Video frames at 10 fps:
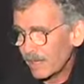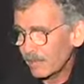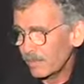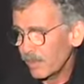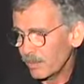
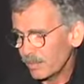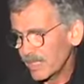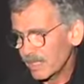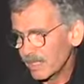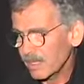could put a
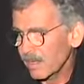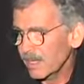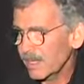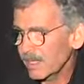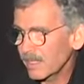business
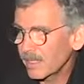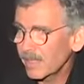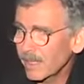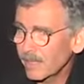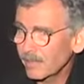on it
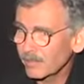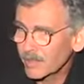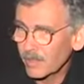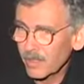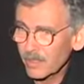and
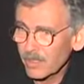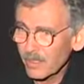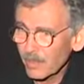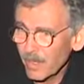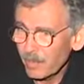start this
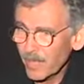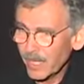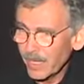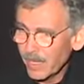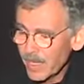little company.